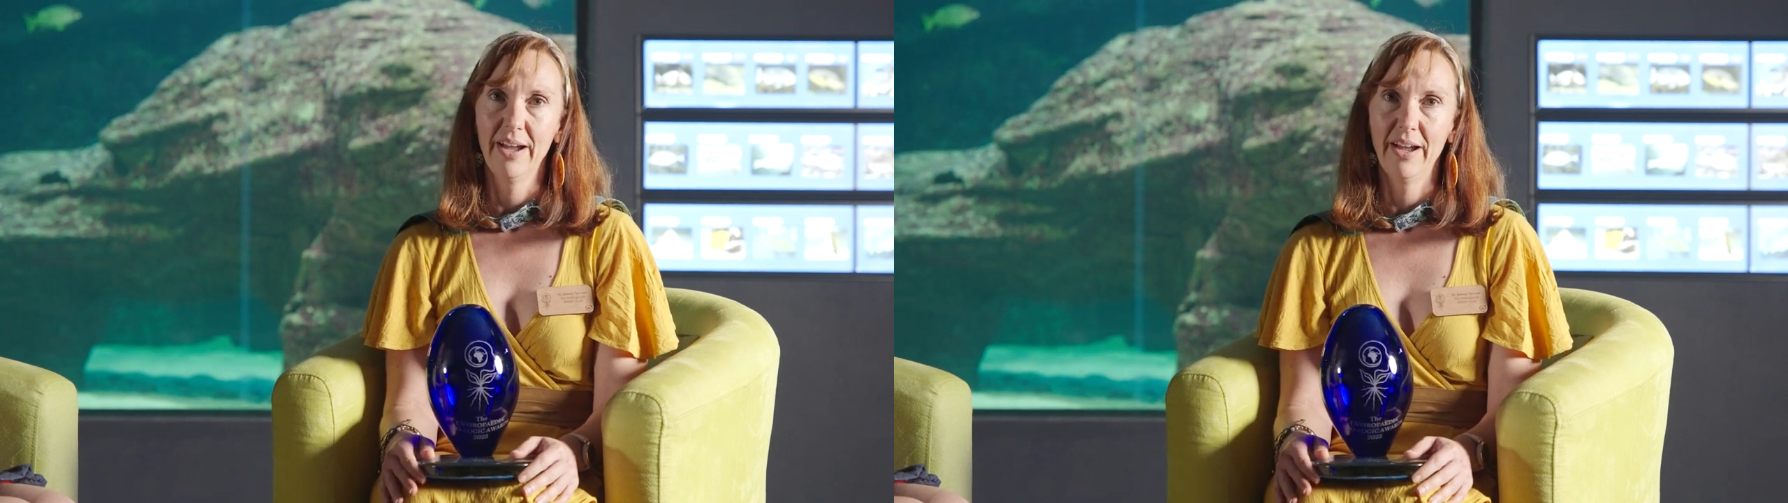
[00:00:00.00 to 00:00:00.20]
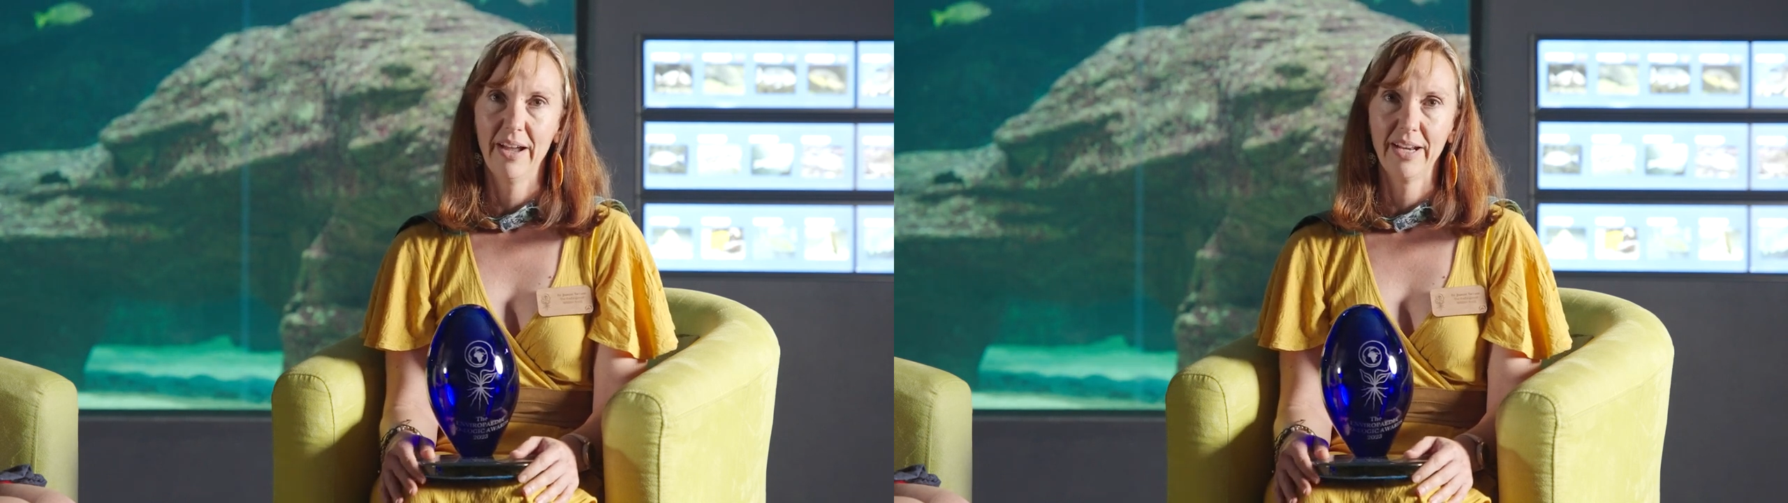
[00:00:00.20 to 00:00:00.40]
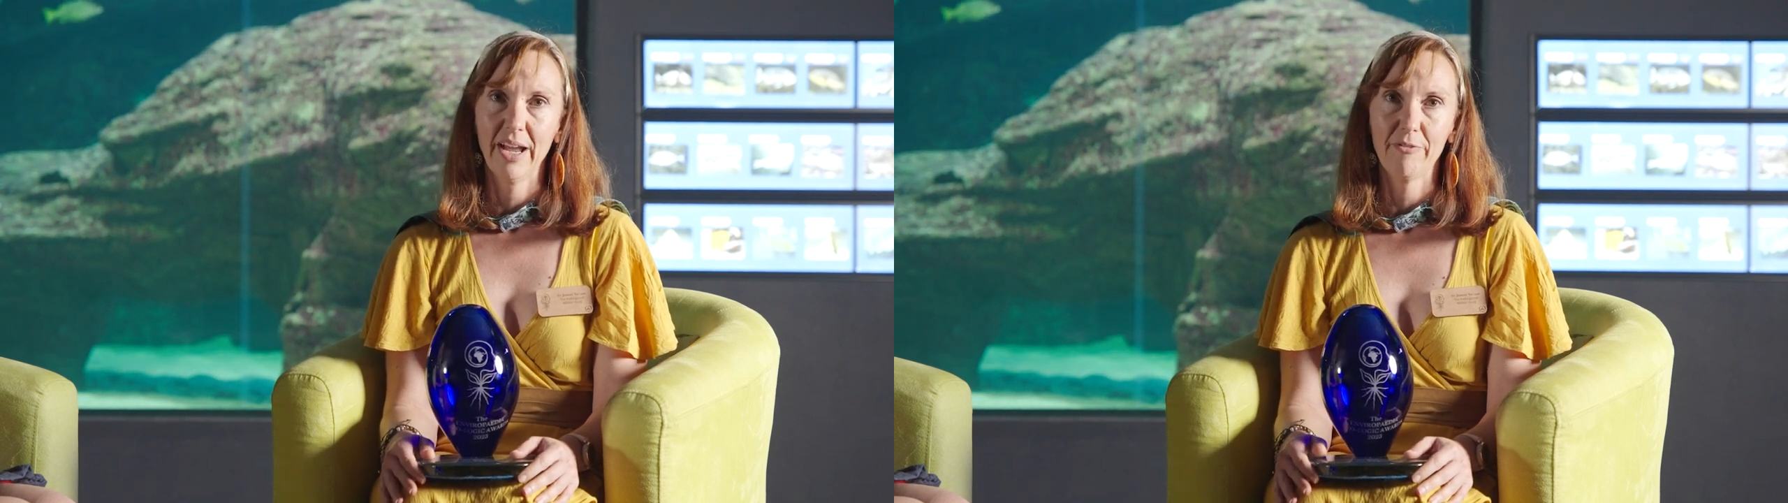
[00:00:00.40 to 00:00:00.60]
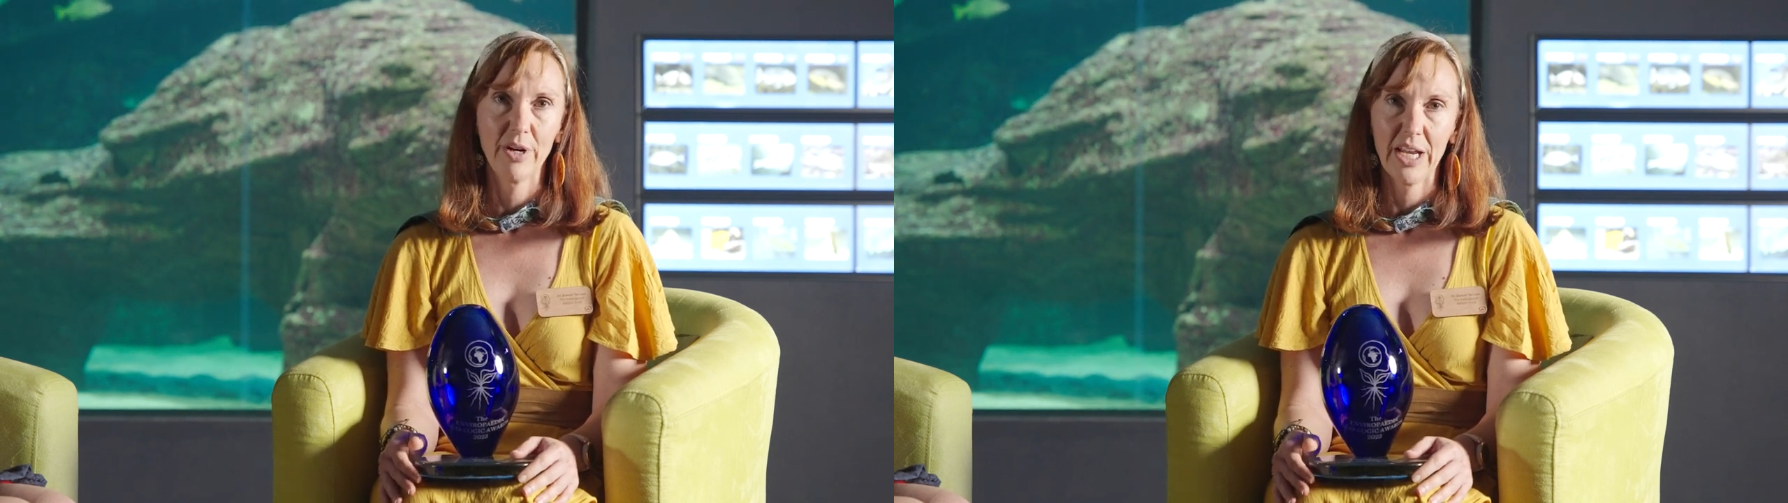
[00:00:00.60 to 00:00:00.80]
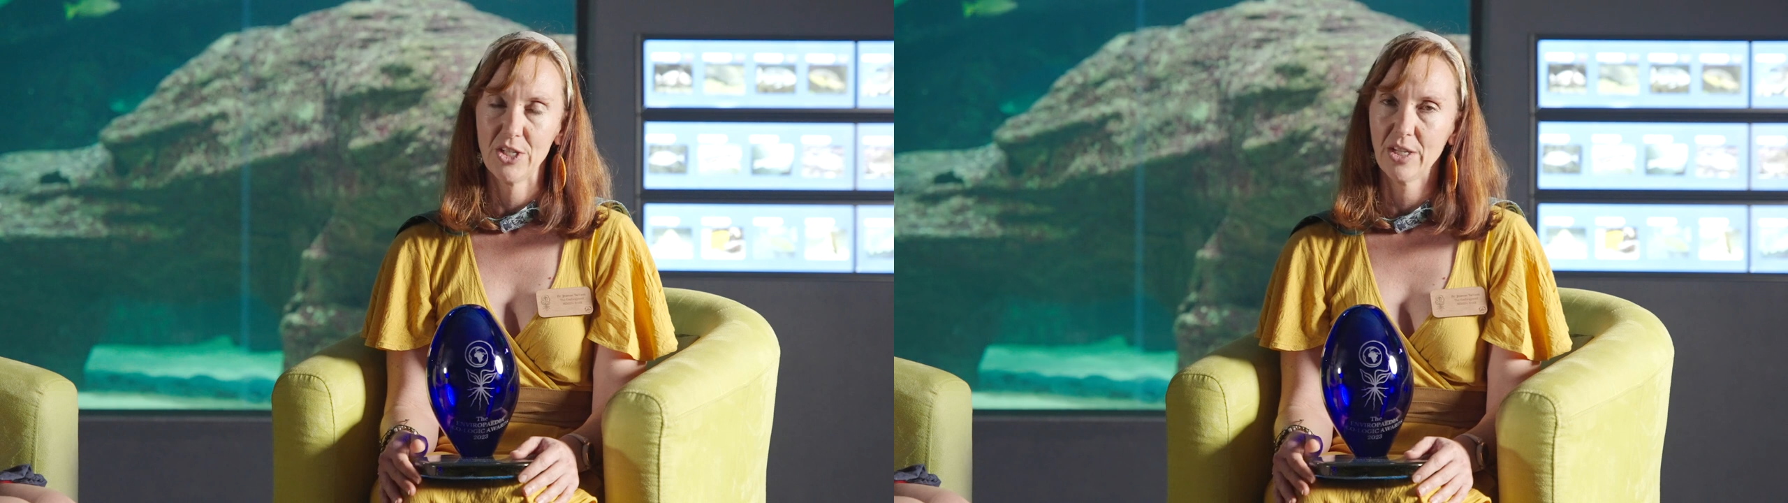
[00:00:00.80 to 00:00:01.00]
uh, and
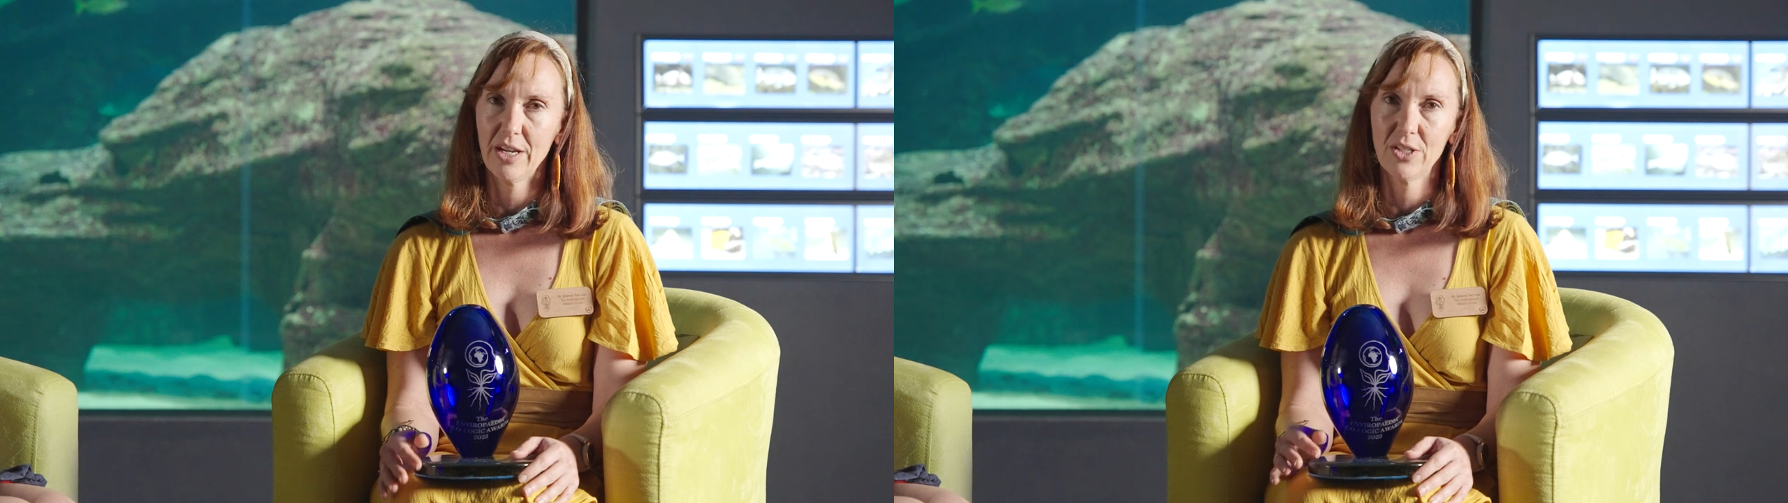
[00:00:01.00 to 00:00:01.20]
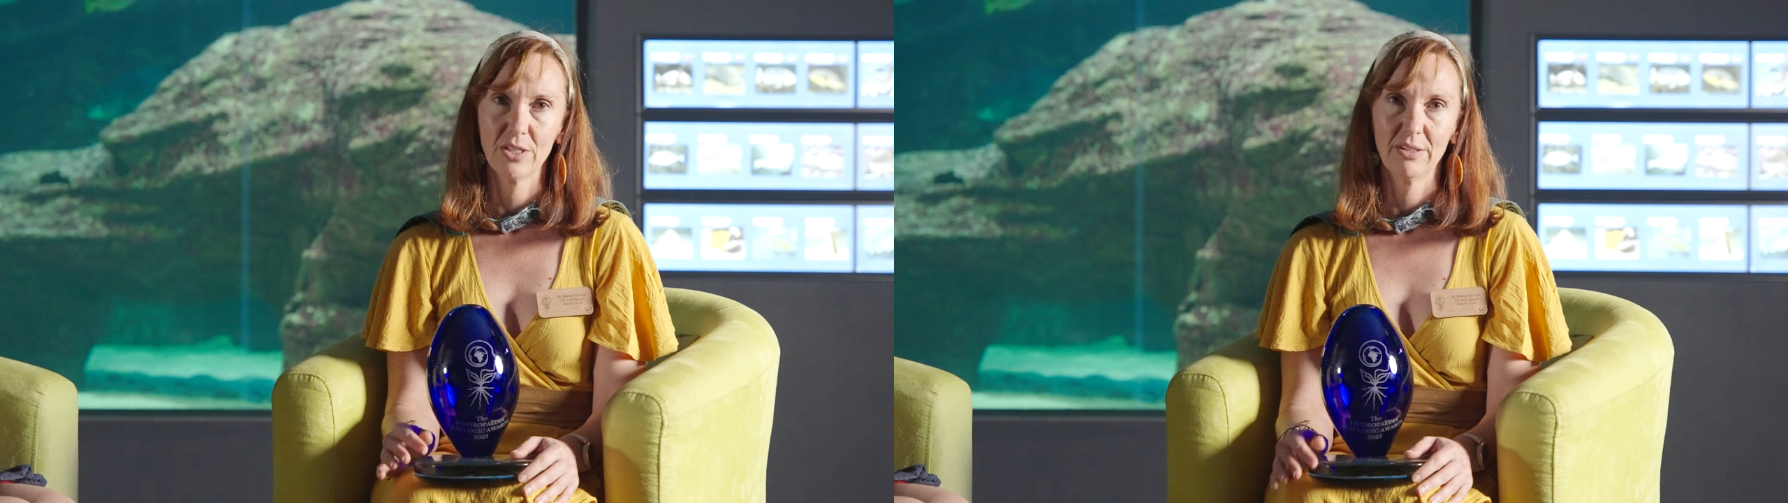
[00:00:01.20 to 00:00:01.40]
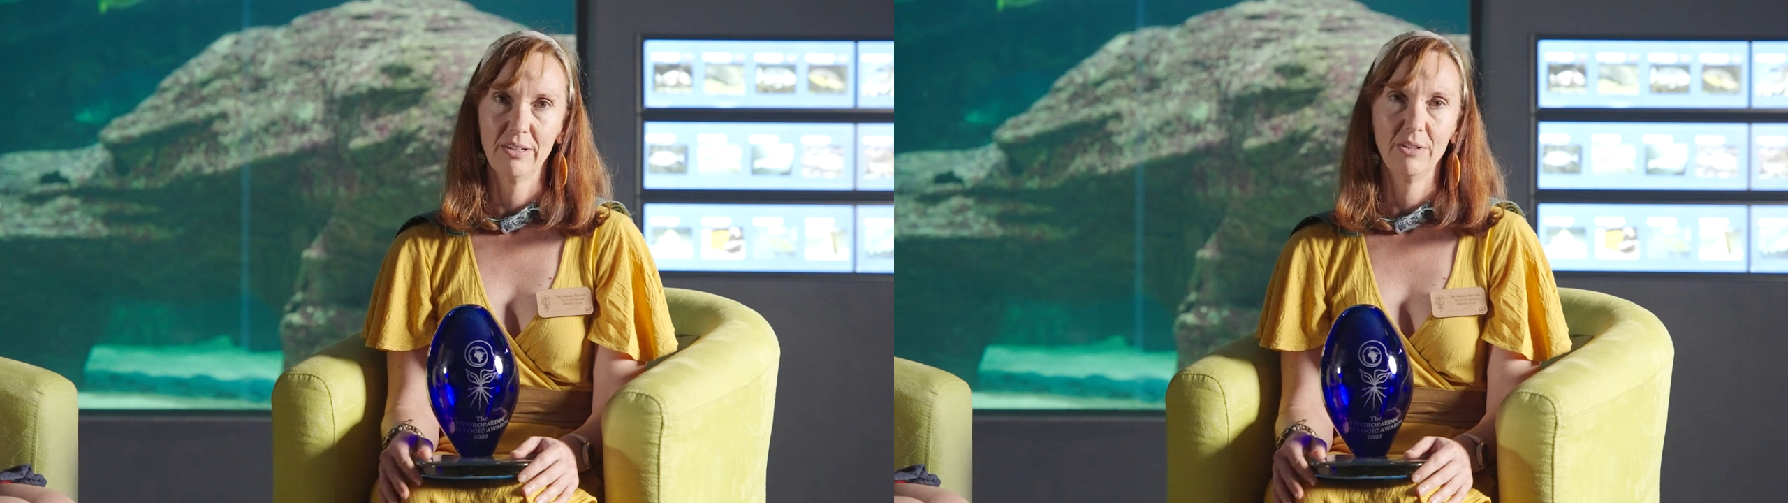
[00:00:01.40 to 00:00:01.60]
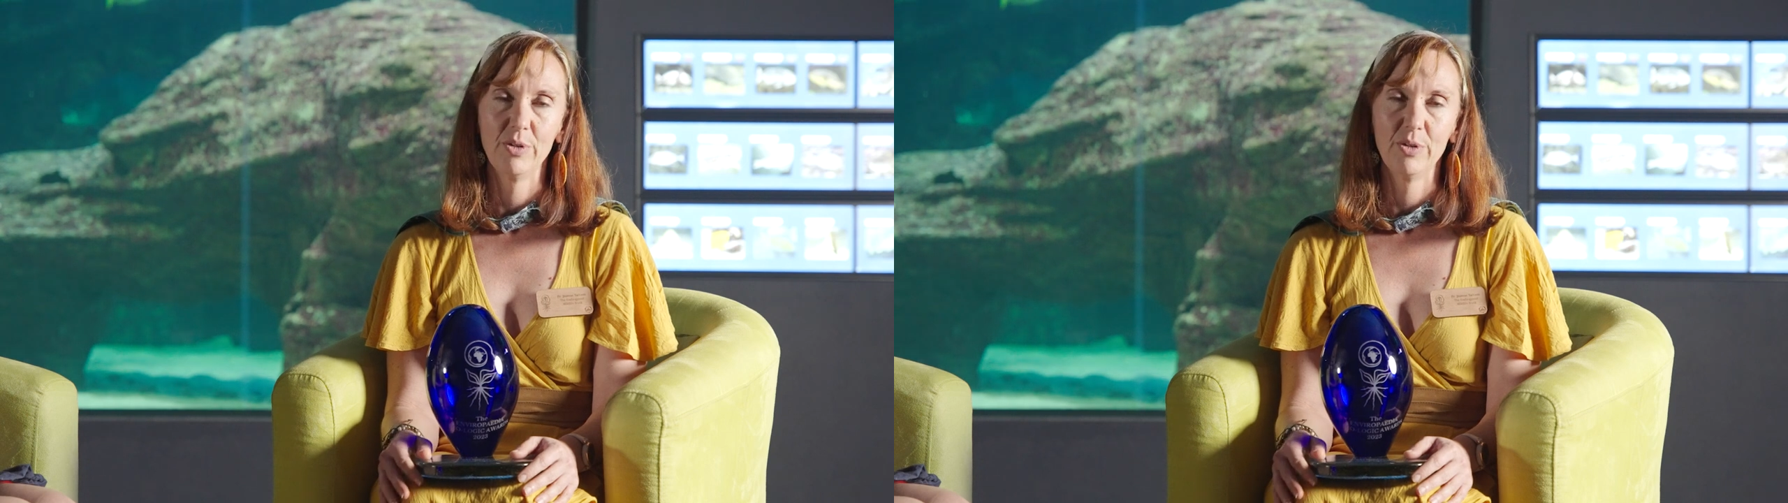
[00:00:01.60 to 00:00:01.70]
covering education,